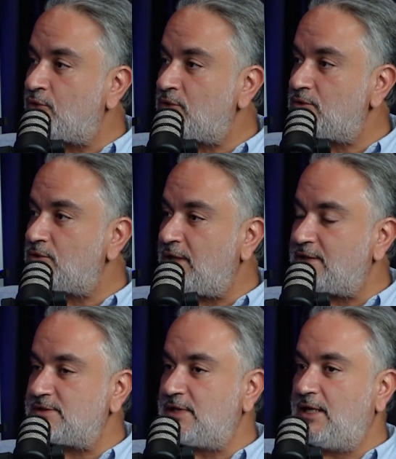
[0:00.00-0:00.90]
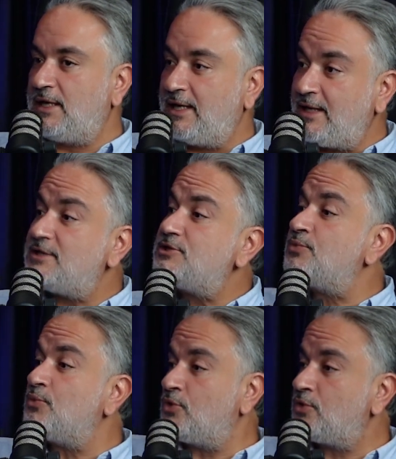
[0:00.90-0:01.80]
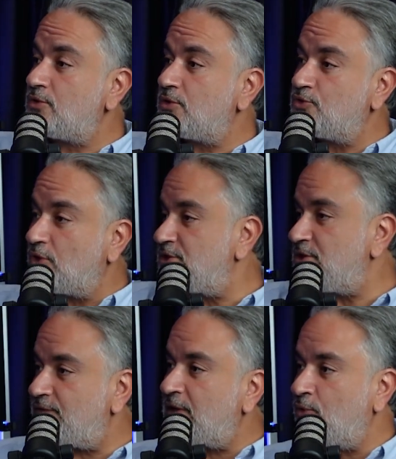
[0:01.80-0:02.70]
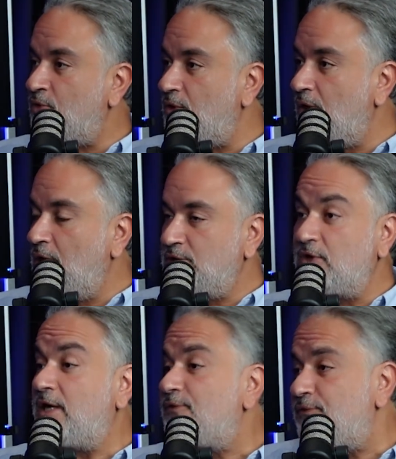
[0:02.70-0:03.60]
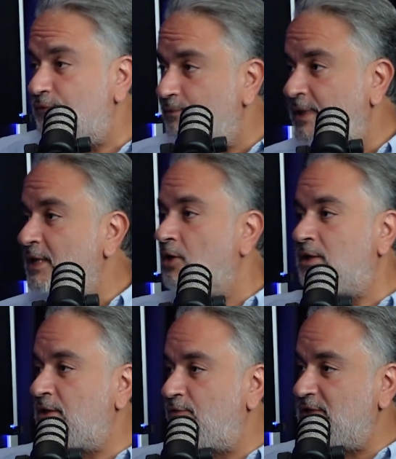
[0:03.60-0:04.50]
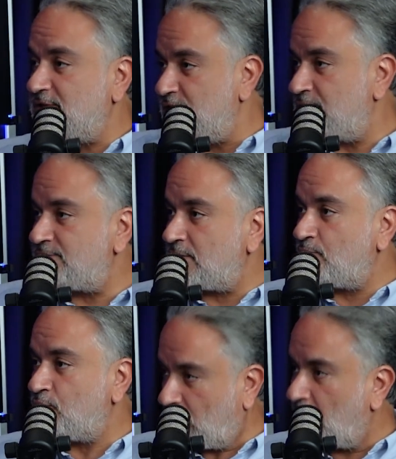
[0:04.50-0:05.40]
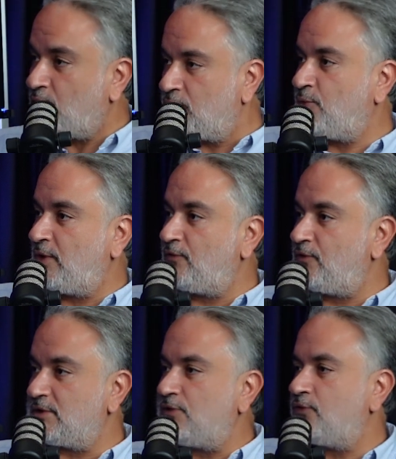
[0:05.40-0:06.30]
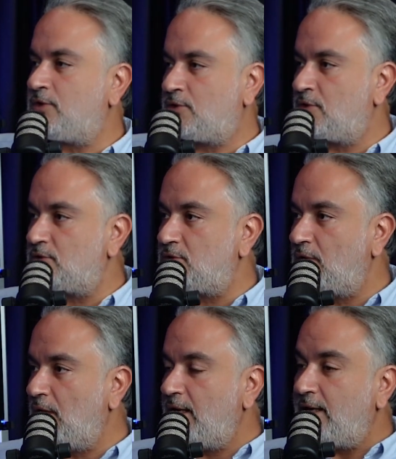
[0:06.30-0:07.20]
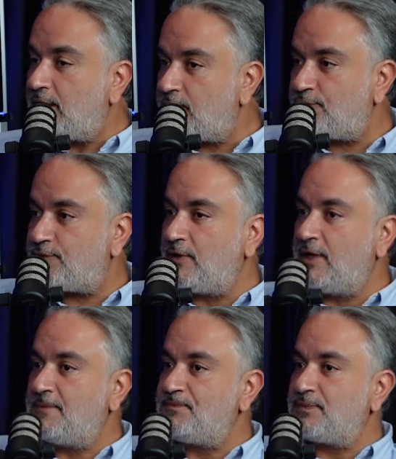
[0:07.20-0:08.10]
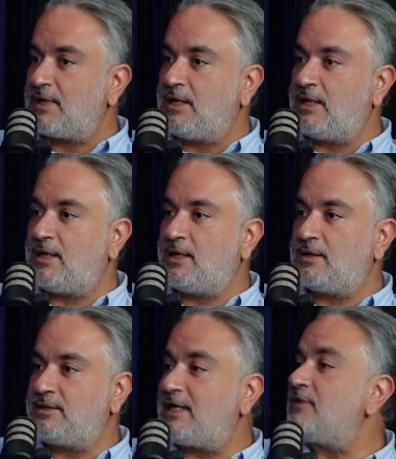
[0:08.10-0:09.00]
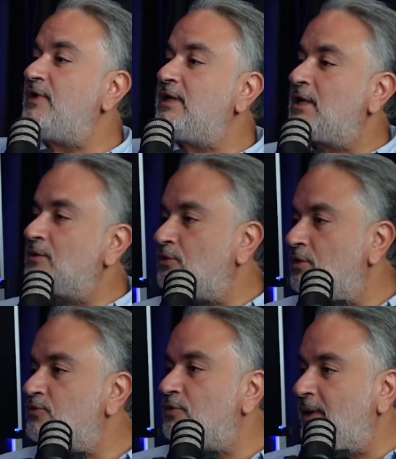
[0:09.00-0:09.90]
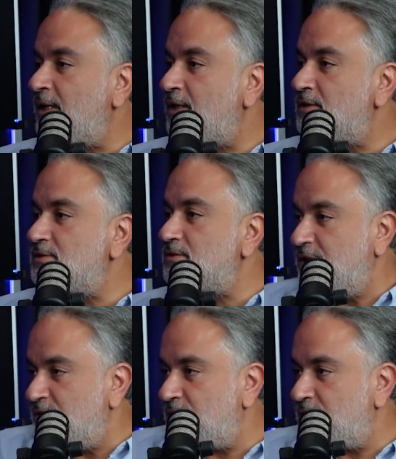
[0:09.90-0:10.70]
more is reach more to achieve them all. So if being on Netflix achieves it more, I want to be on Netflix. If not. If traveling around the world with my kids